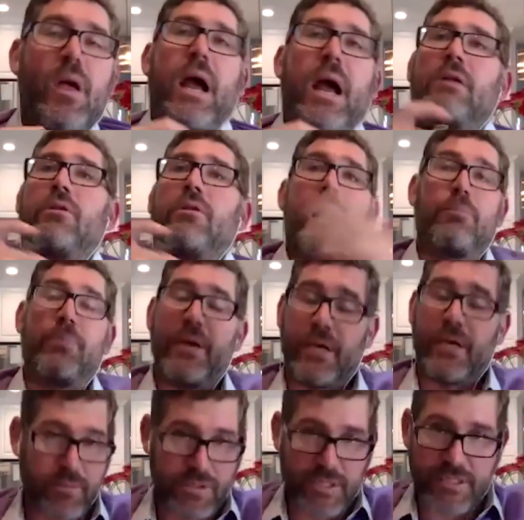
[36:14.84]
I don't know how big,
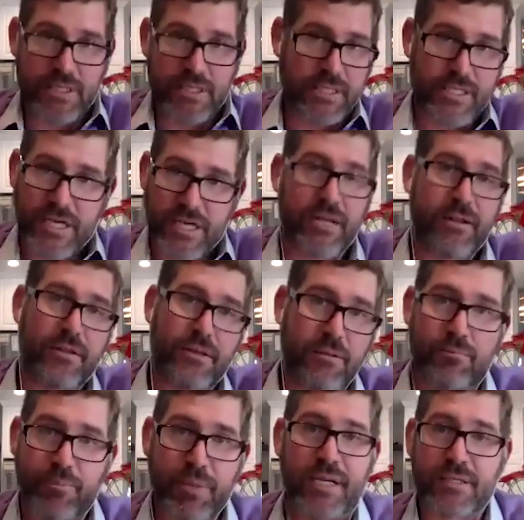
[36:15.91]
just the giant,
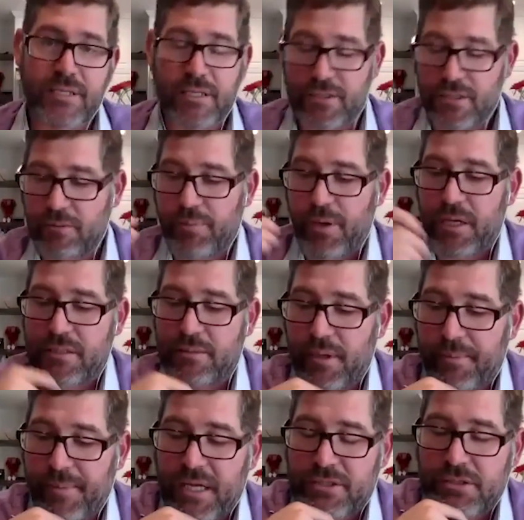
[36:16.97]
biggest things you can possibly
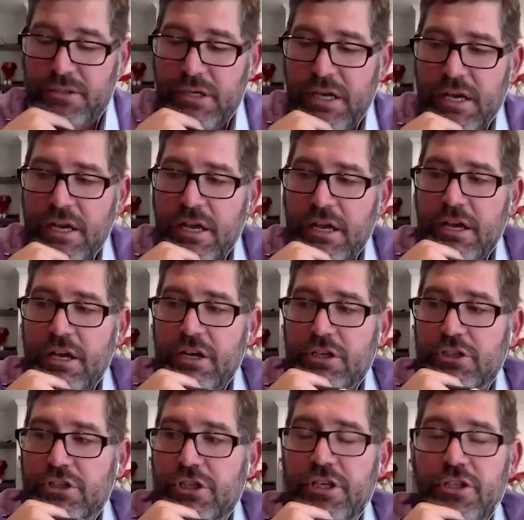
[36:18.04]
imagine.
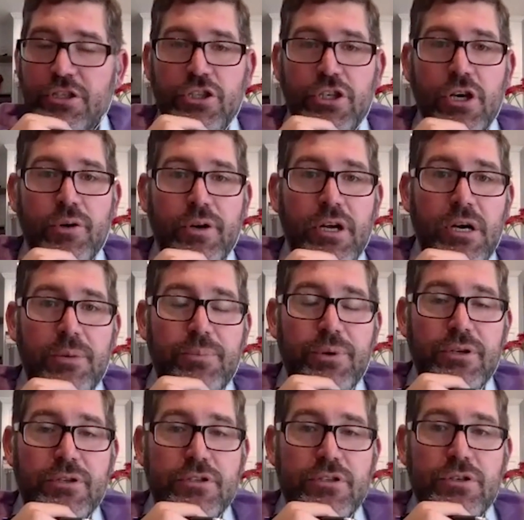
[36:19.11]
She showed up
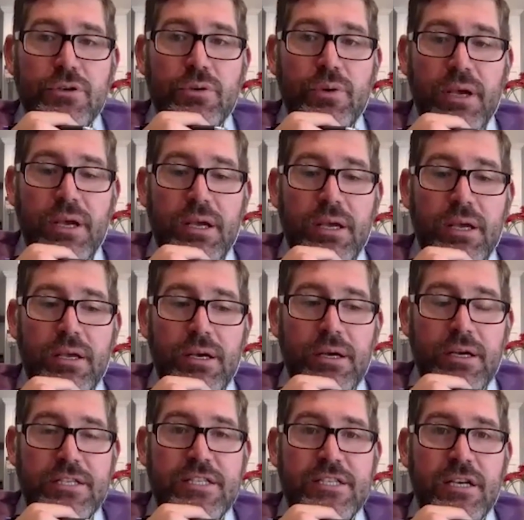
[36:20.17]
to a
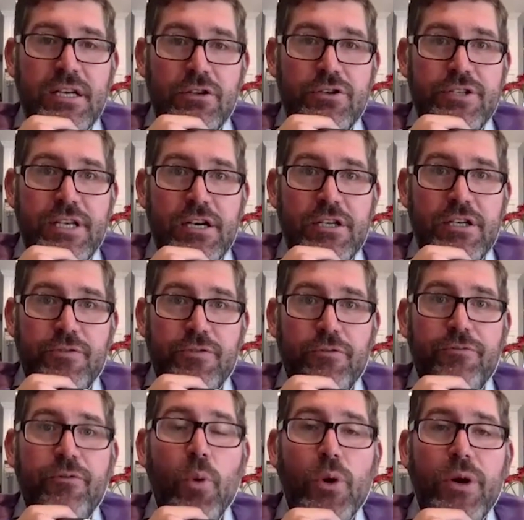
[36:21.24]
uh, seller's house for
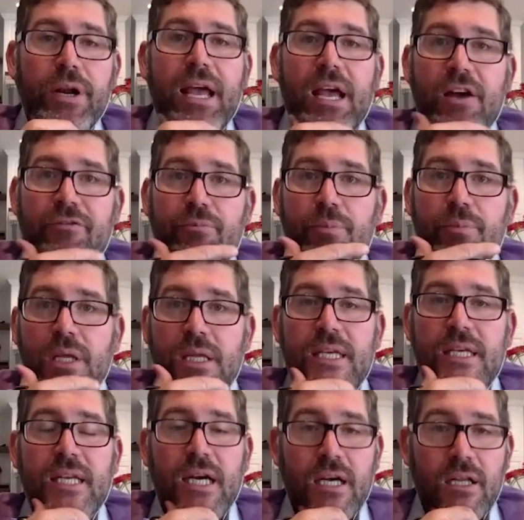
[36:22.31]
four and a half
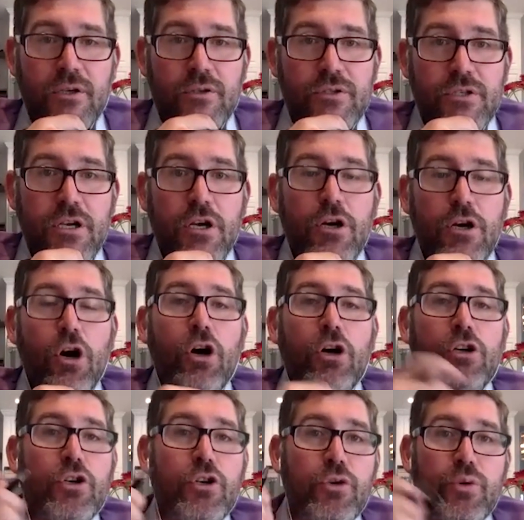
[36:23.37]
million dollars
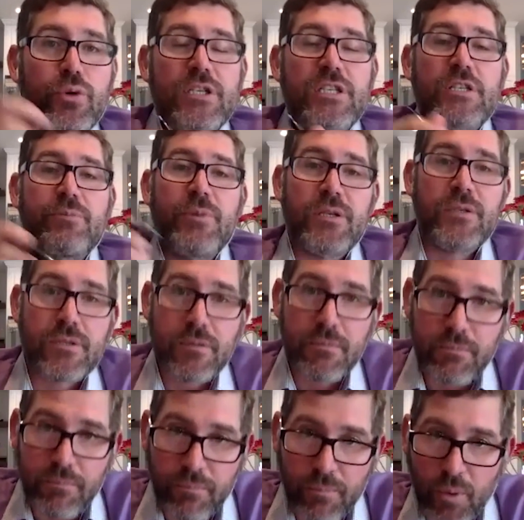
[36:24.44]
on Christmas
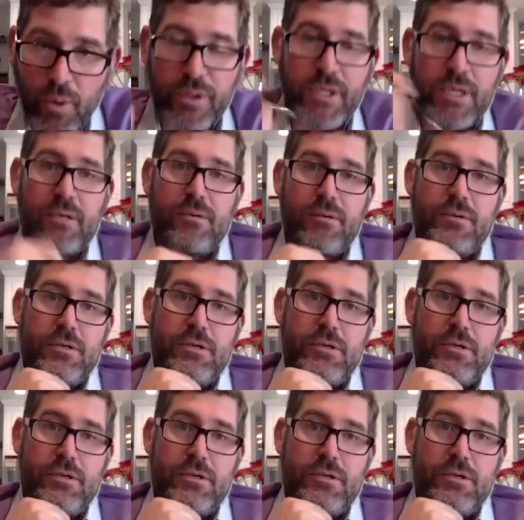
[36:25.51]
morning,